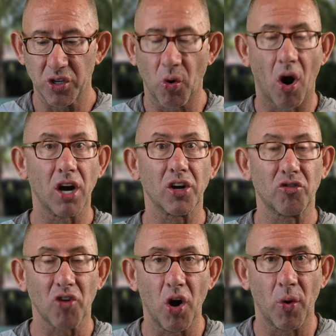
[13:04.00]
you are
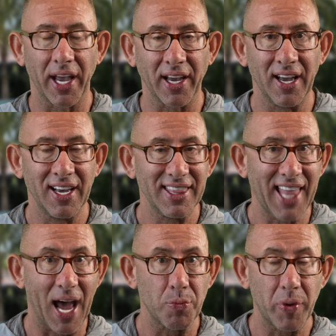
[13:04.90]
growing
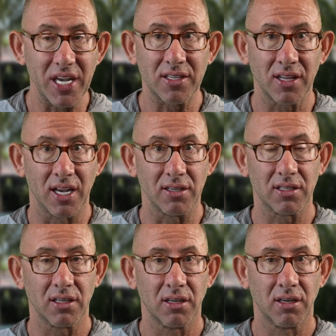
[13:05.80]
that
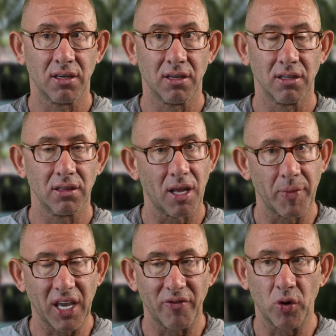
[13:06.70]
business. Let
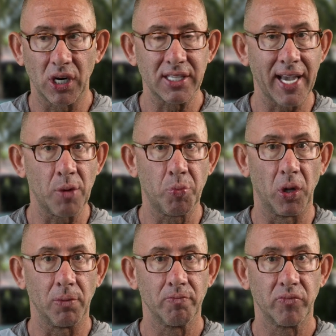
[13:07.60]
me give you an
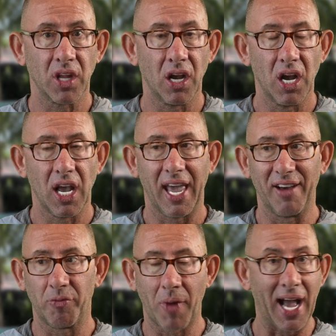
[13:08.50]
example.
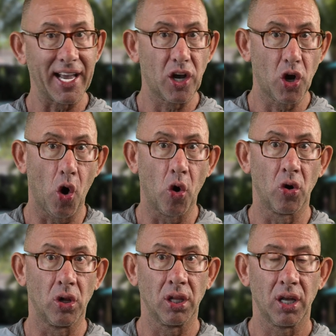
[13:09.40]
If my
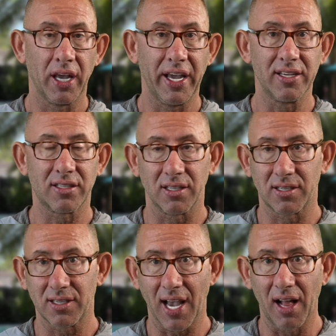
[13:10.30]
goal is to
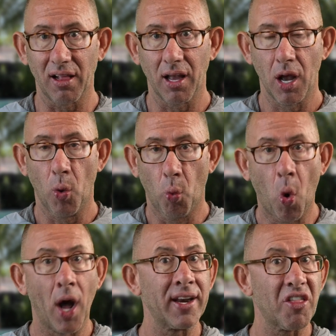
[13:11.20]
sell
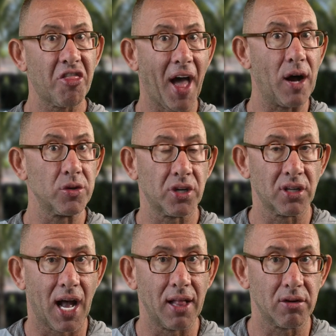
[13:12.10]

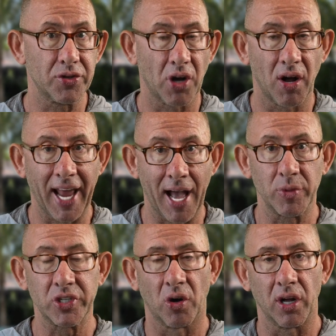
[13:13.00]
$1,000 on
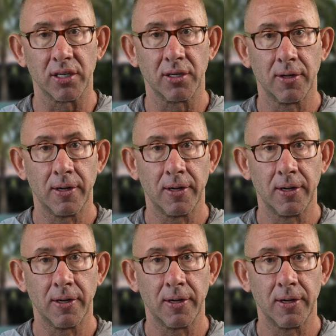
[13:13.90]
Amazon,